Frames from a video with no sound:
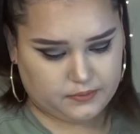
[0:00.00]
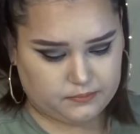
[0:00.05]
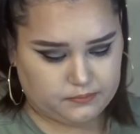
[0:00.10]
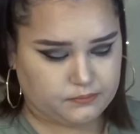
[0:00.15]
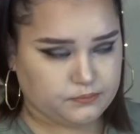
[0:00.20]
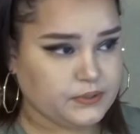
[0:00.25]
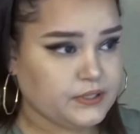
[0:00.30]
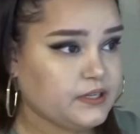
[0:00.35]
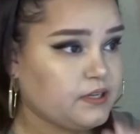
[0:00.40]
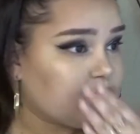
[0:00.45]

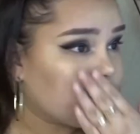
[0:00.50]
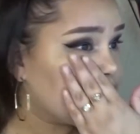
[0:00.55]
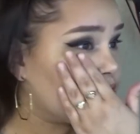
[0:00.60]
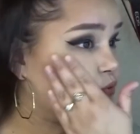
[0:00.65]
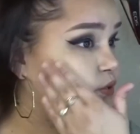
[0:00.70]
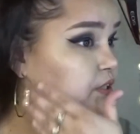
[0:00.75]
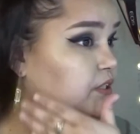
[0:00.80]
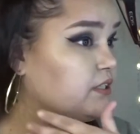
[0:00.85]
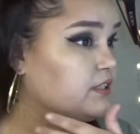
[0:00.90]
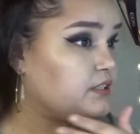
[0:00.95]
because it
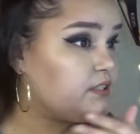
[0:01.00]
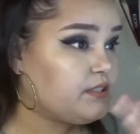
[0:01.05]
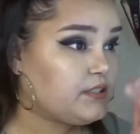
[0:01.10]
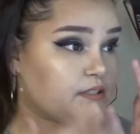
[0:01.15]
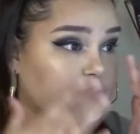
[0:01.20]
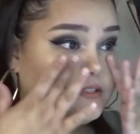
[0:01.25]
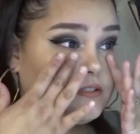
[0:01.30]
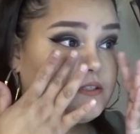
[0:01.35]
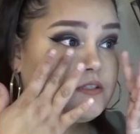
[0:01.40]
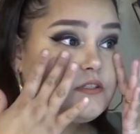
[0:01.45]
really
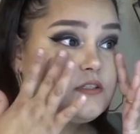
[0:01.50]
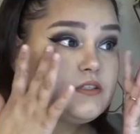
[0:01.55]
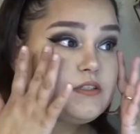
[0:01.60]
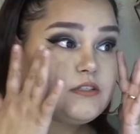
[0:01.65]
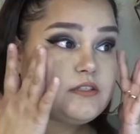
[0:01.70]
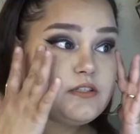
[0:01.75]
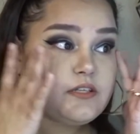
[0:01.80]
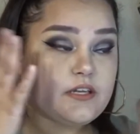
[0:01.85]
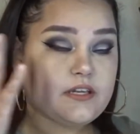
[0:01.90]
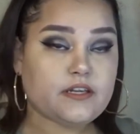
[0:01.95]

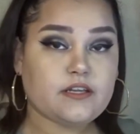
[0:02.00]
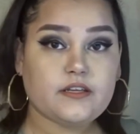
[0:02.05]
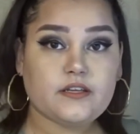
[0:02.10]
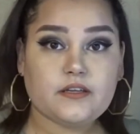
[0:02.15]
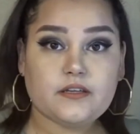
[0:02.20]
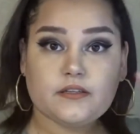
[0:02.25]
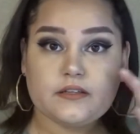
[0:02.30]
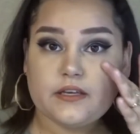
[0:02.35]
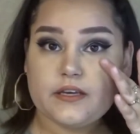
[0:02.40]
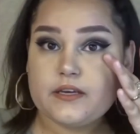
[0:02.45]

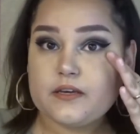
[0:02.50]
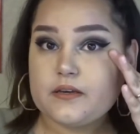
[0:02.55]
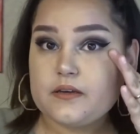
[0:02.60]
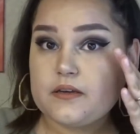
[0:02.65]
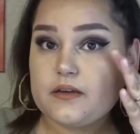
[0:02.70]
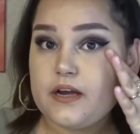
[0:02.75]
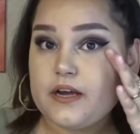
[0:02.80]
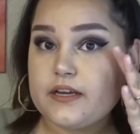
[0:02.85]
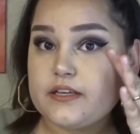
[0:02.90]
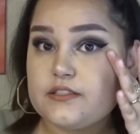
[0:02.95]
didn't, like,
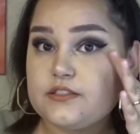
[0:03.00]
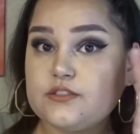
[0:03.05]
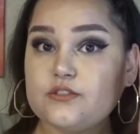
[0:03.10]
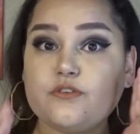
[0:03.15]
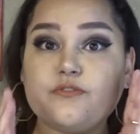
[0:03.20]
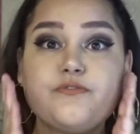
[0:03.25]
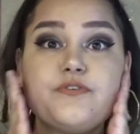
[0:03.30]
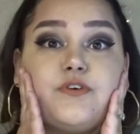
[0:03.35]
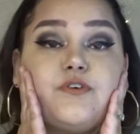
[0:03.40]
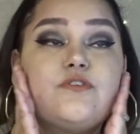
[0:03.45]
I can still
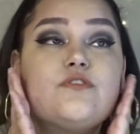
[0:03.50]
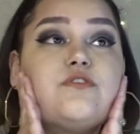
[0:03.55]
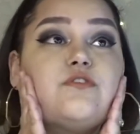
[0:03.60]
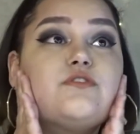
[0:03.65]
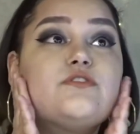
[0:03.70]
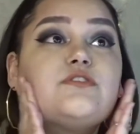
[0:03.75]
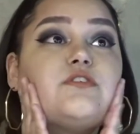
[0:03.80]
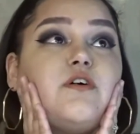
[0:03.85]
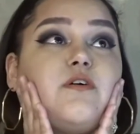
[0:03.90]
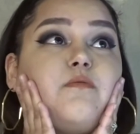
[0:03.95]
feel
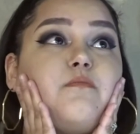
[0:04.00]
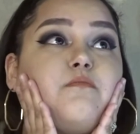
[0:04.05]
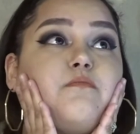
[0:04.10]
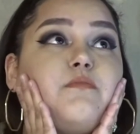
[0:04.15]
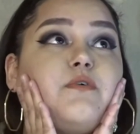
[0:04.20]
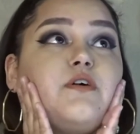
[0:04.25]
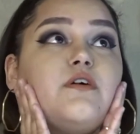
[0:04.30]
some